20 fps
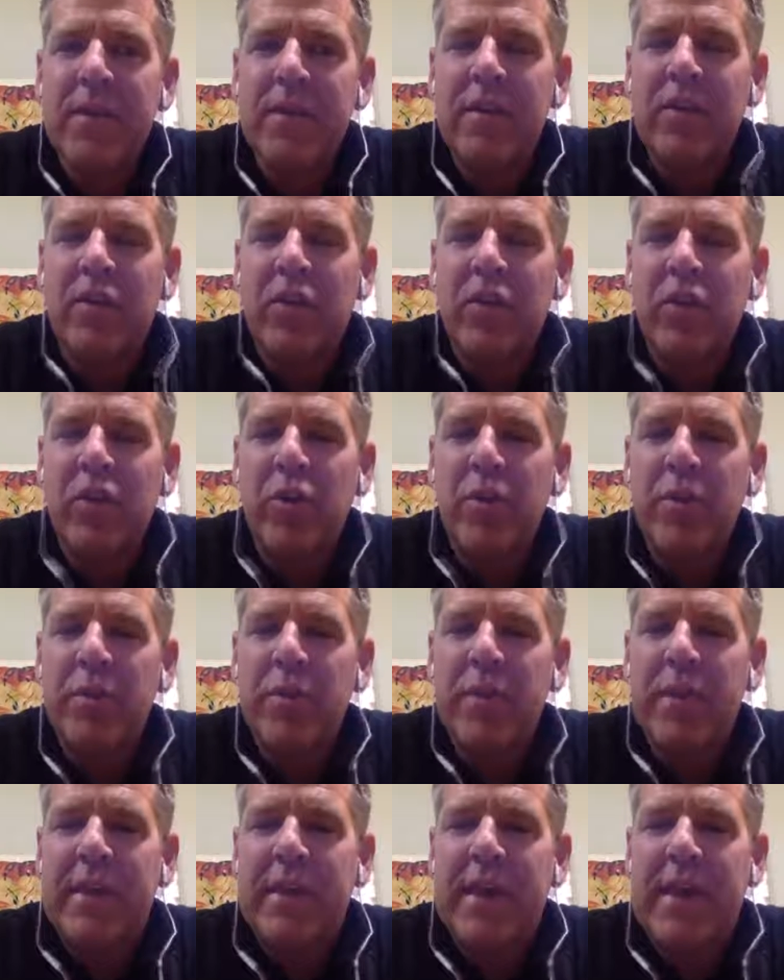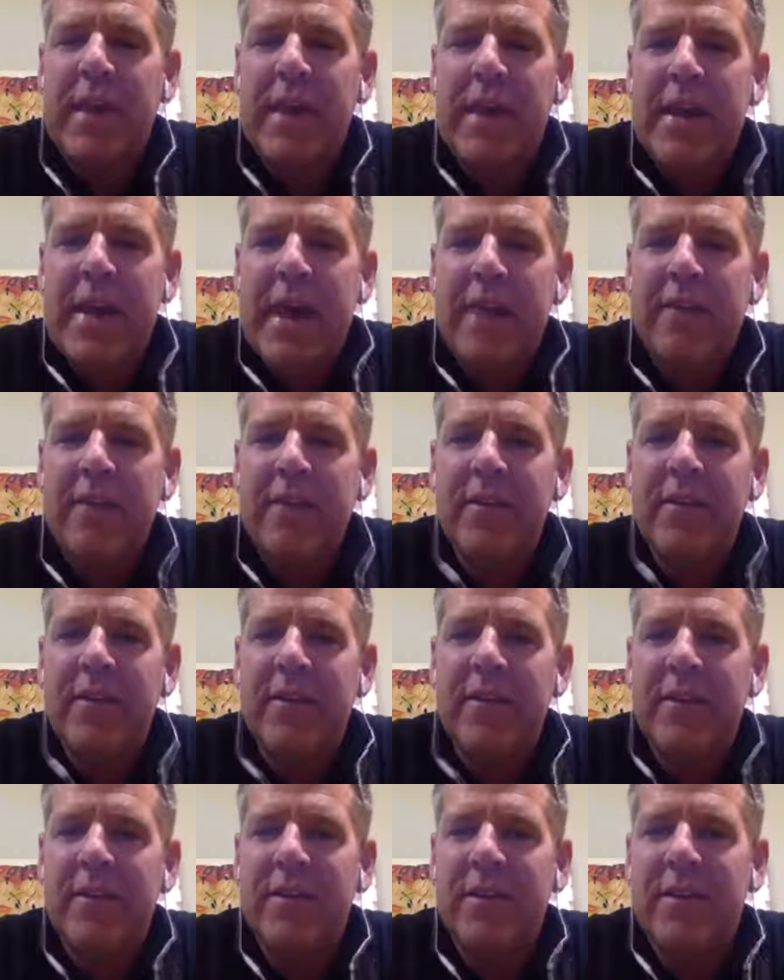the term
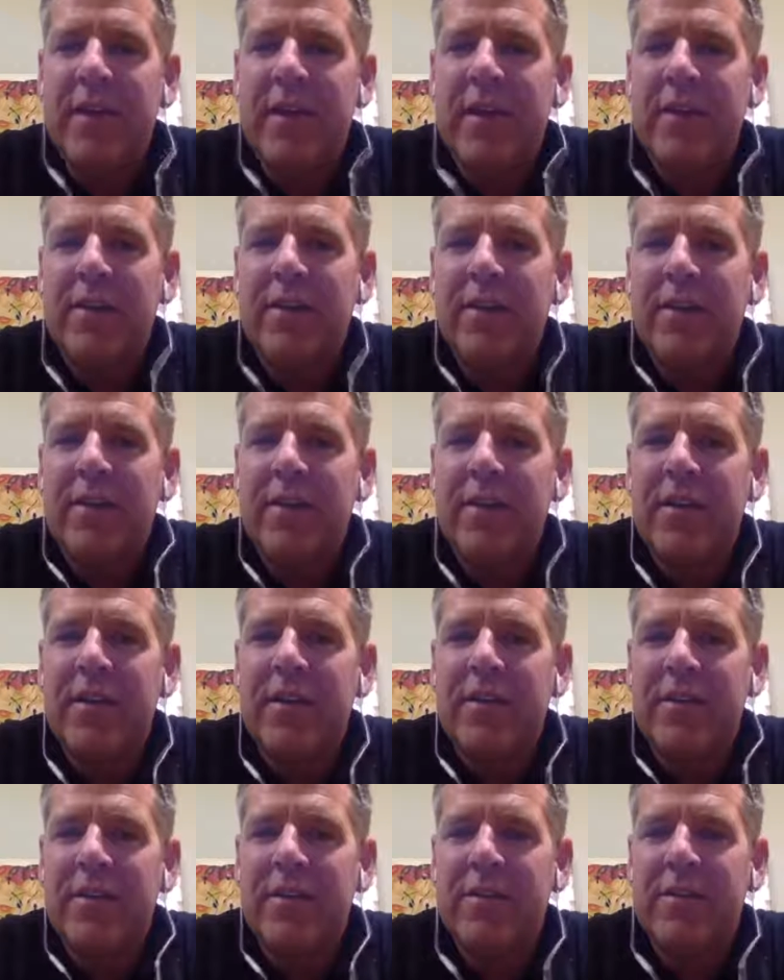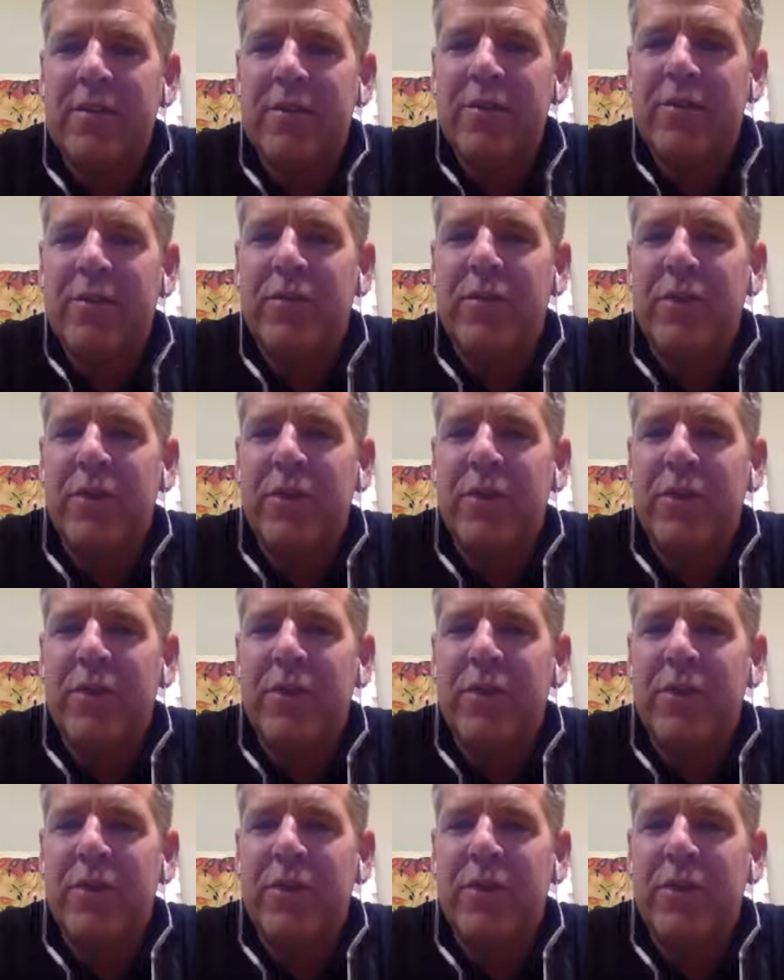connected and connectedness is used